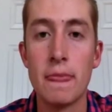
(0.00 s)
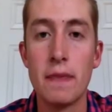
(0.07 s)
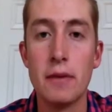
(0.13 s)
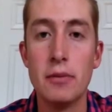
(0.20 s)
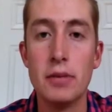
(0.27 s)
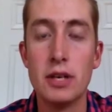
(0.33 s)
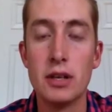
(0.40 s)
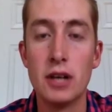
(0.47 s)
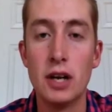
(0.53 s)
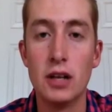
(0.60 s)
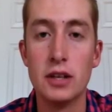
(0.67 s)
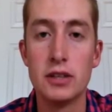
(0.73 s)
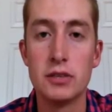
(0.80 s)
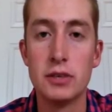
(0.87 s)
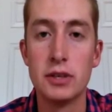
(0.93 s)
they'll be a lot
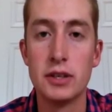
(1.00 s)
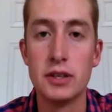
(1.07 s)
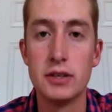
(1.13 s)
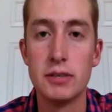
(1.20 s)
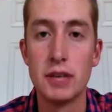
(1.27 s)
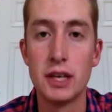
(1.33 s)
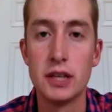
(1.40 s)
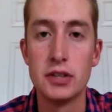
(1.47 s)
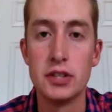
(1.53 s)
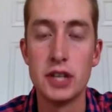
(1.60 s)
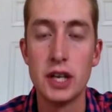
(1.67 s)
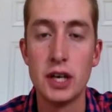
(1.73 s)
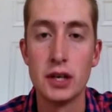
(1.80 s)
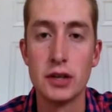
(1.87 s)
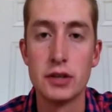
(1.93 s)
less willing to make a
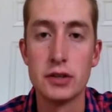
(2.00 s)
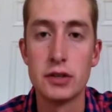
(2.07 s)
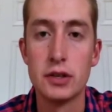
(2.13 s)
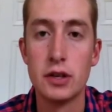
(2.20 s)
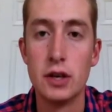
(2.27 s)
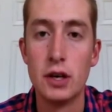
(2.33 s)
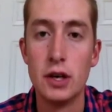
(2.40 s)
change,